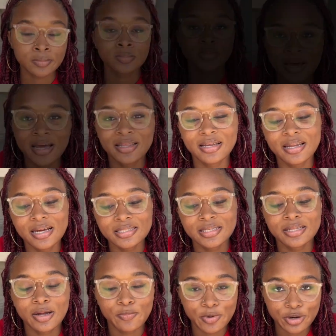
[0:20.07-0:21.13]
The next
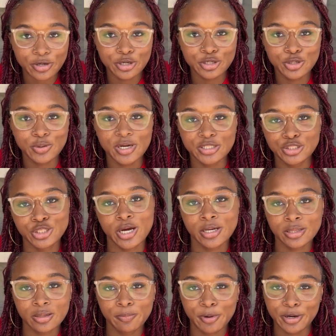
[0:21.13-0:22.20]
thing that we're going to do is check
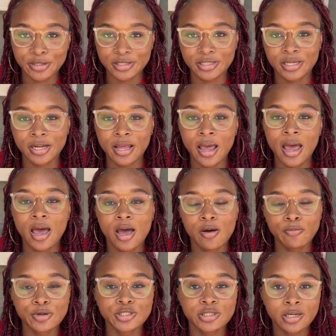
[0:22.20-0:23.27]
the person. And
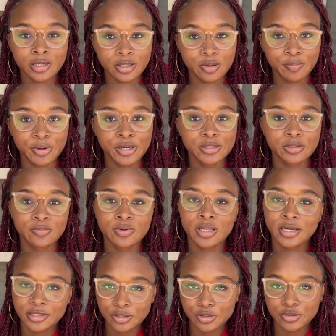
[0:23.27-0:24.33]
for checking the person, we
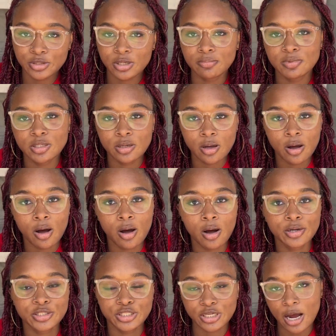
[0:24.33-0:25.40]
like to do something
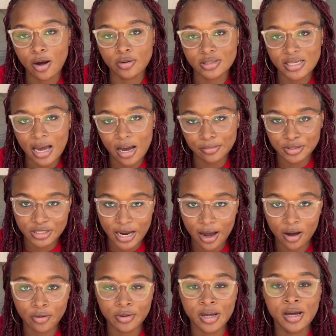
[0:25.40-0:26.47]
called shout, tap,
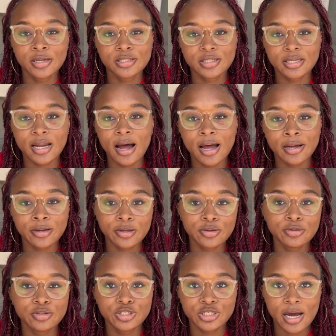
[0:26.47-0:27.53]
shout. So that
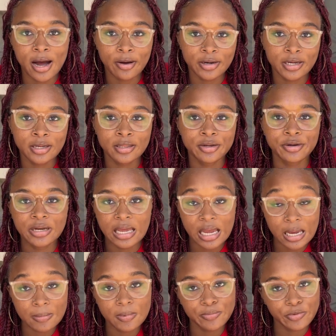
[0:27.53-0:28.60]
includes shouting their
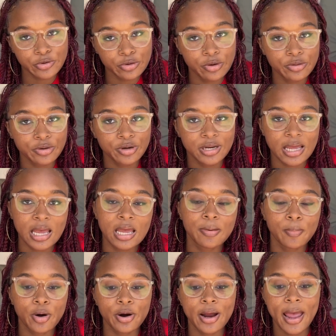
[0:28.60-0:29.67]
name if you know their
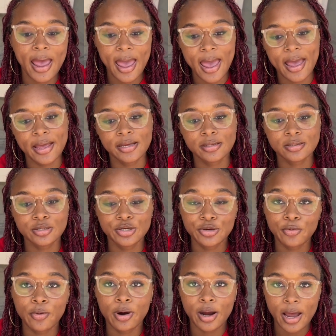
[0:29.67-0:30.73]
name, or hey
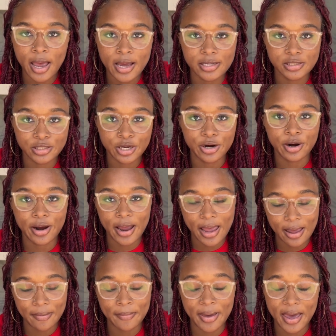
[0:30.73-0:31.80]
you, or hey sir, or
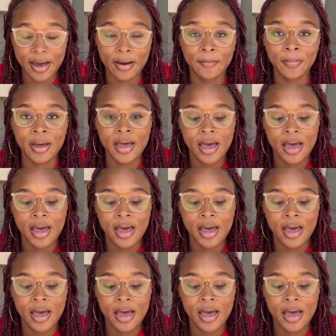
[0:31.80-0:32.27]
hey ma'am.